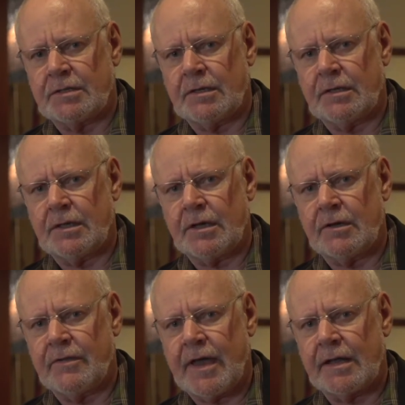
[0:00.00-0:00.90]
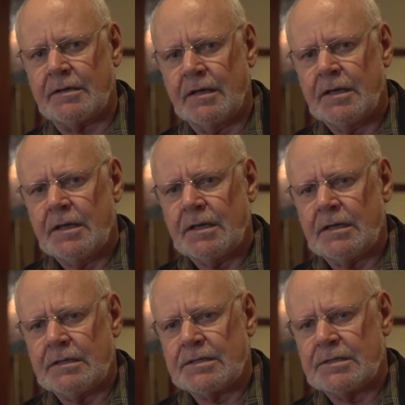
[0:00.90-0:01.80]
and how that
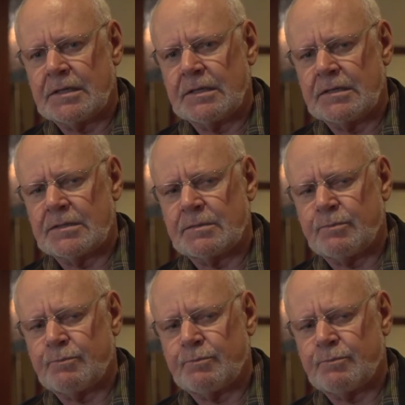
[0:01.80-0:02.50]
is, is